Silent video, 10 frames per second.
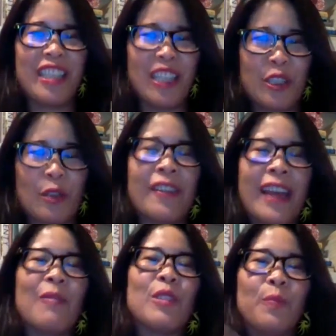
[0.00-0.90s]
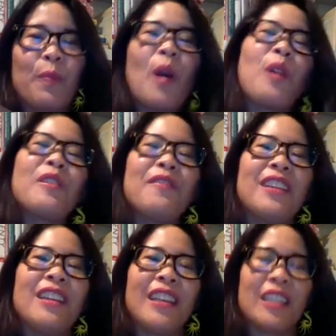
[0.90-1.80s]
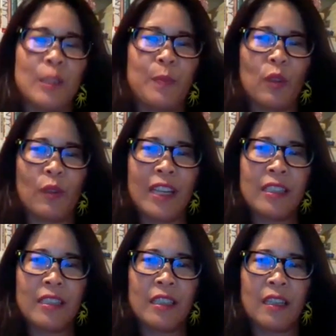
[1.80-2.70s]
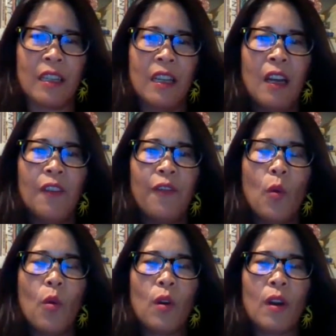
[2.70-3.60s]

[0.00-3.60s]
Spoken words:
And that was part of the inspiration for